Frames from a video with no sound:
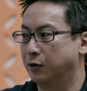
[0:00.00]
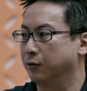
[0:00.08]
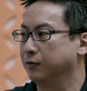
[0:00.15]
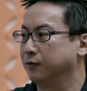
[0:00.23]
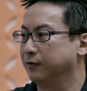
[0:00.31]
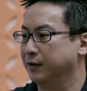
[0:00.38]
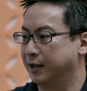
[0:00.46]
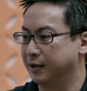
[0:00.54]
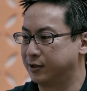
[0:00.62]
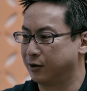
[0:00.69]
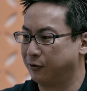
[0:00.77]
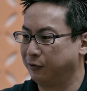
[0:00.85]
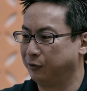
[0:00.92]
No, the
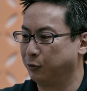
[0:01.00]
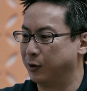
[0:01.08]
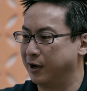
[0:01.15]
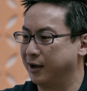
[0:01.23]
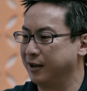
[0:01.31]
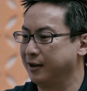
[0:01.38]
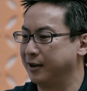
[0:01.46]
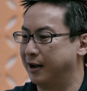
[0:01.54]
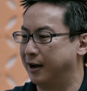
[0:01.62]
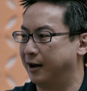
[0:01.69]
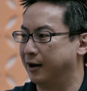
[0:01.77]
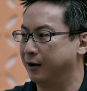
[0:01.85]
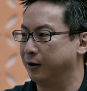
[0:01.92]
software
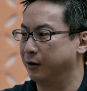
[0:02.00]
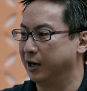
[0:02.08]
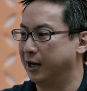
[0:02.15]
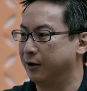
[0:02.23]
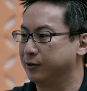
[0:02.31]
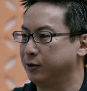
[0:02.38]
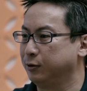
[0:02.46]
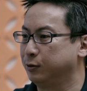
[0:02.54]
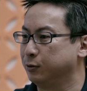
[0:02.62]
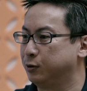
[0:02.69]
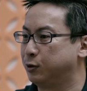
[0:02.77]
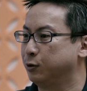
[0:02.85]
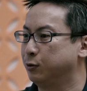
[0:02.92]
allows you
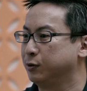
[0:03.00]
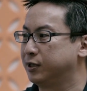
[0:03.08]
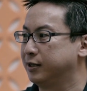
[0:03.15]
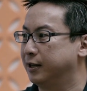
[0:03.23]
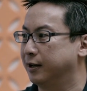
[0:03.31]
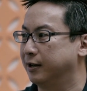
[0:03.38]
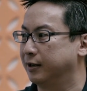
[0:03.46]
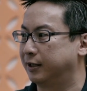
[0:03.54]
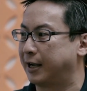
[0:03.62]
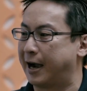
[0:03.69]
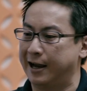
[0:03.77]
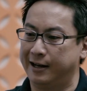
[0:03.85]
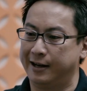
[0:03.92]
to choose the
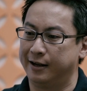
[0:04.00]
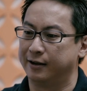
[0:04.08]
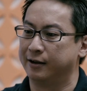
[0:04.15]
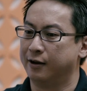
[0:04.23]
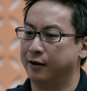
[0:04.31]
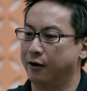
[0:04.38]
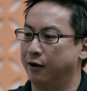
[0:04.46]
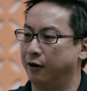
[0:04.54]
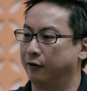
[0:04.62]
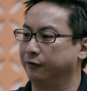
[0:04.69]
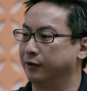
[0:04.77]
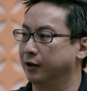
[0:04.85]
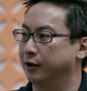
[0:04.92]
tiling of